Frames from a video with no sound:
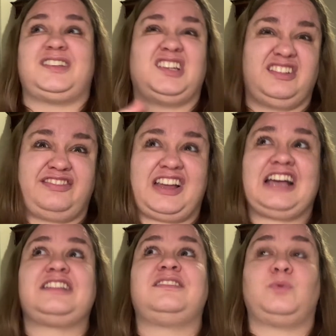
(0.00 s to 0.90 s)
And in
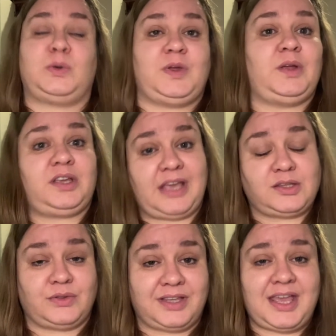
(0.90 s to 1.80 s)
fact, when we get
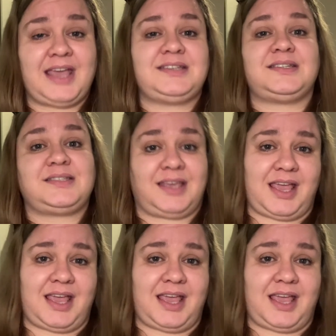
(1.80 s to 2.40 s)
to the cases